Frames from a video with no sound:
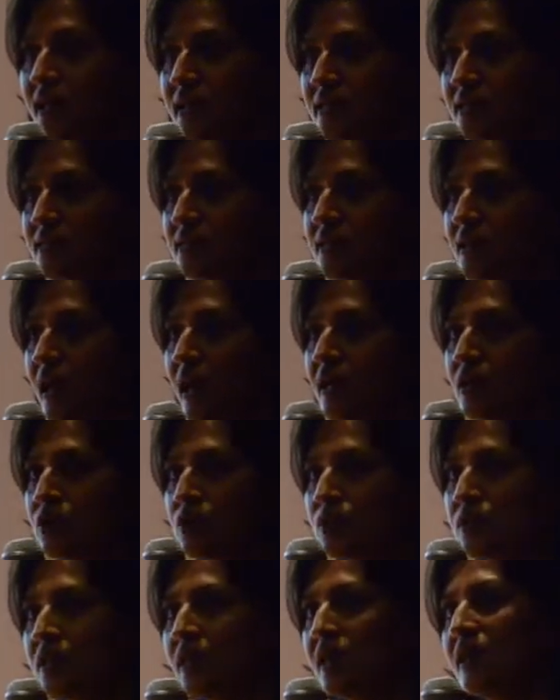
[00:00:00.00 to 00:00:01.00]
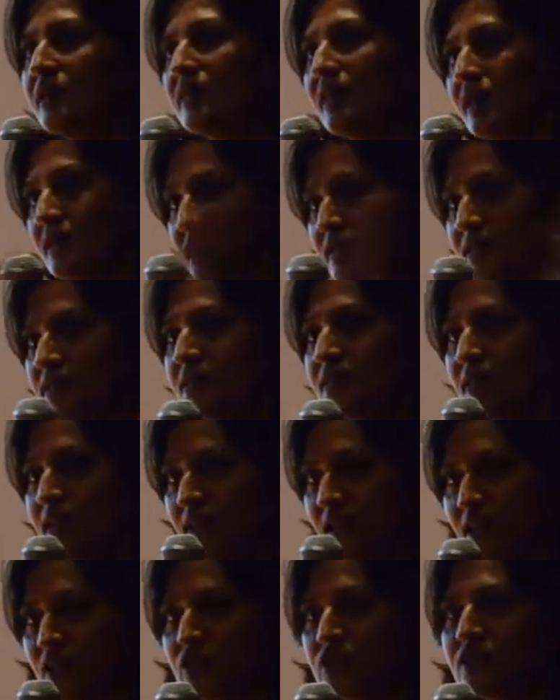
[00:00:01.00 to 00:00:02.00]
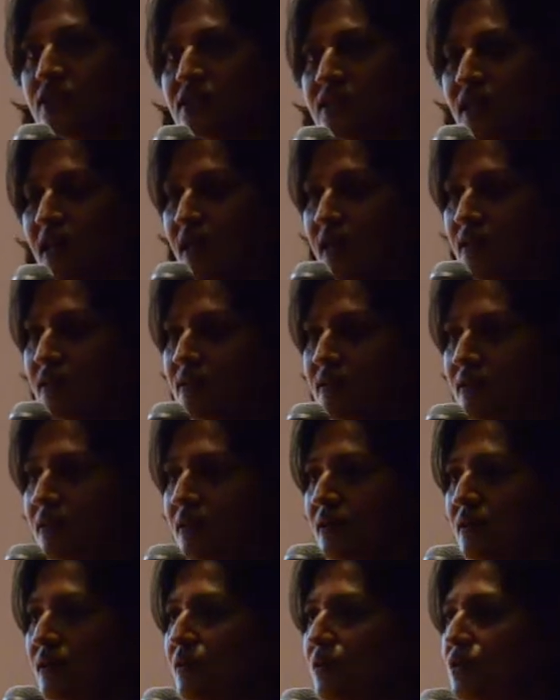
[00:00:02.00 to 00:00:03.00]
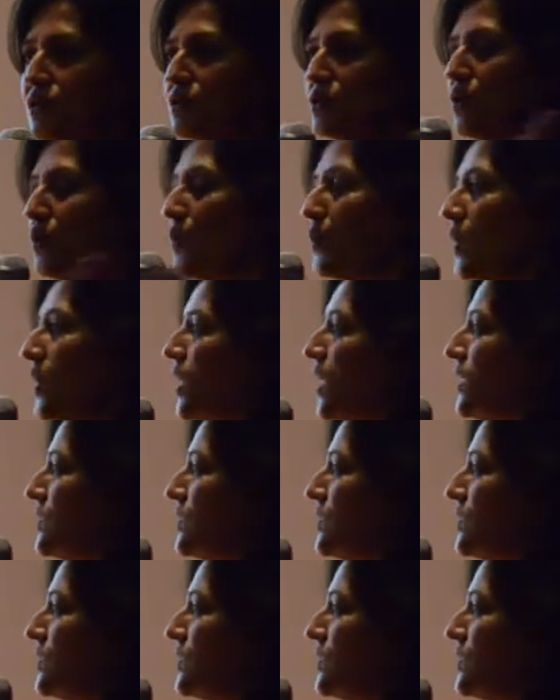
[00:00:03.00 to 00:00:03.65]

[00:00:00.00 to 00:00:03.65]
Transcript: is. And to think that this is an ancient site, there is no way.